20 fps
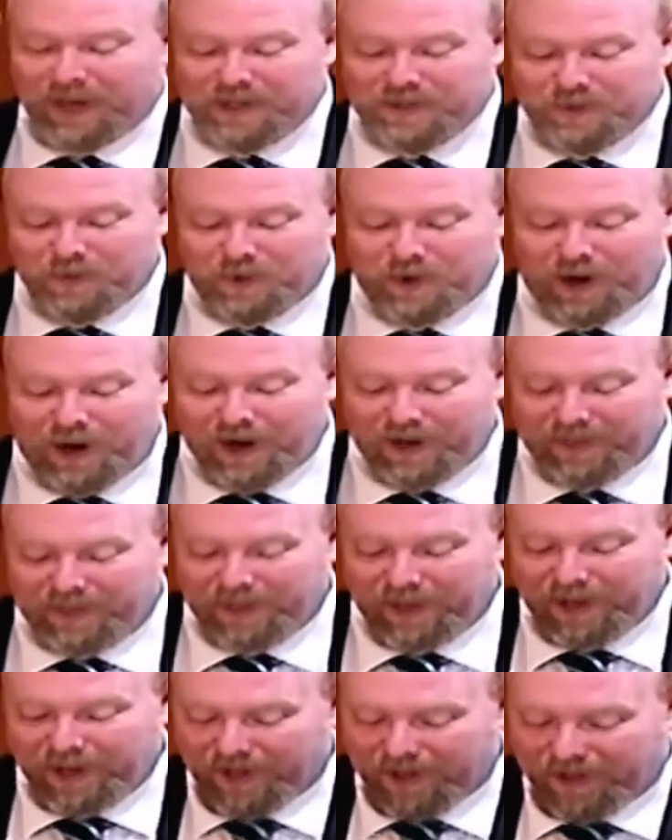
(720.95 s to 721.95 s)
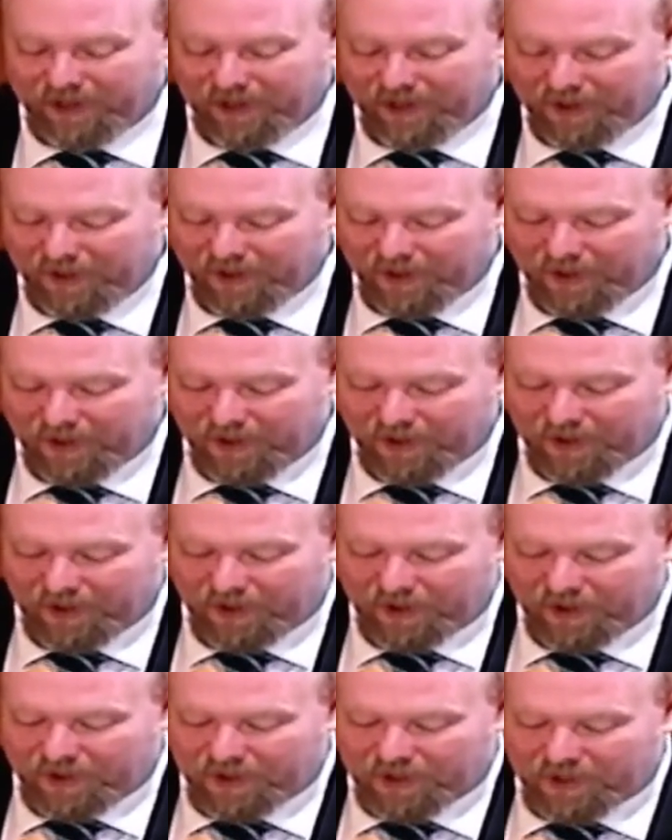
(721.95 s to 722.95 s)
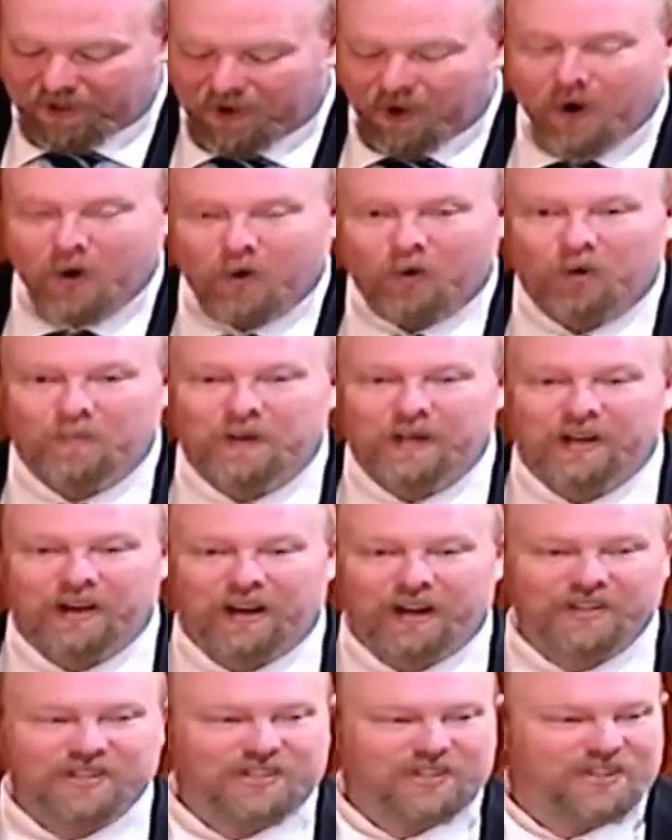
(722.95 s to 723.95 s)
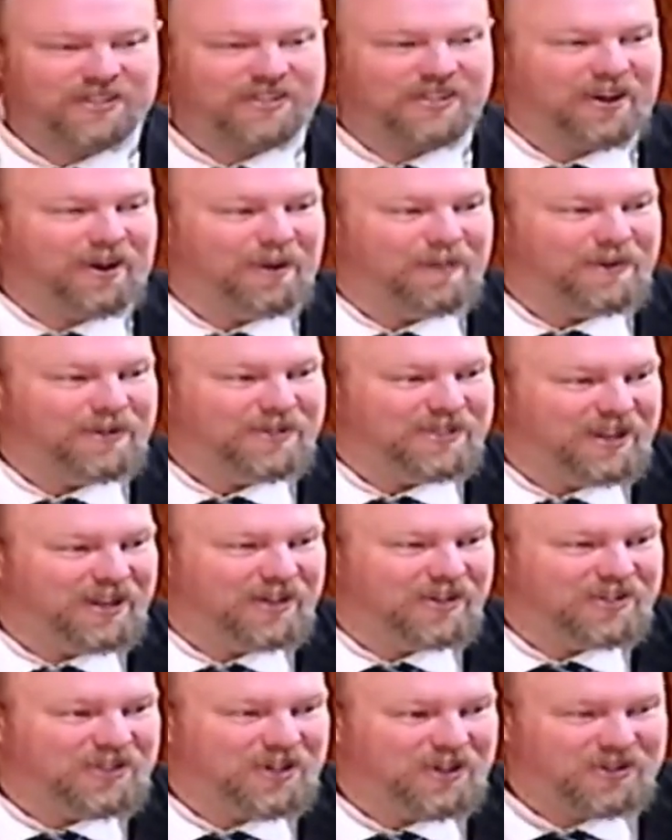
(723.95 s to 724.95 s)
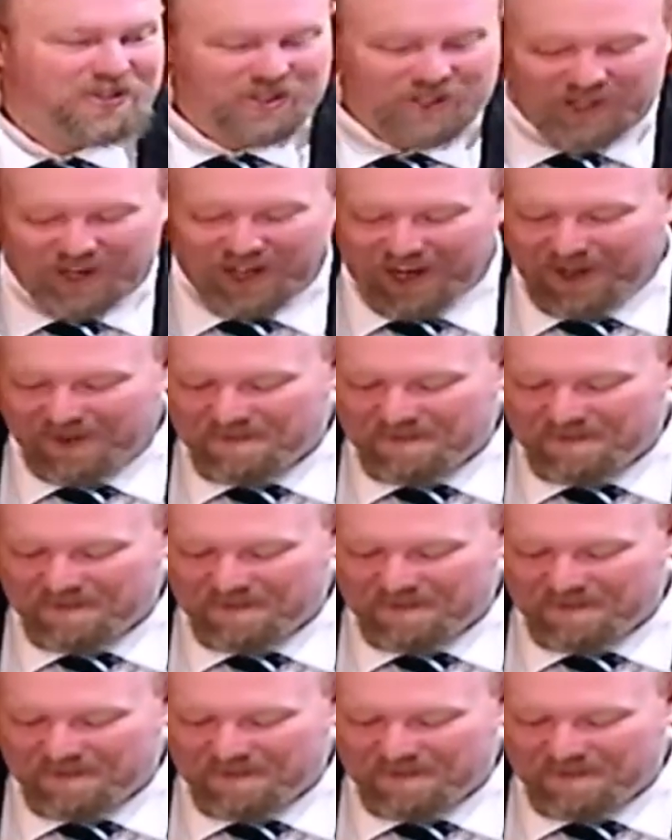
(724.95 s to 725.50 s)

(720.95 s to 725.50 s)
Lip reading: when I think, "You know, it would be nice just to come and sit at church today.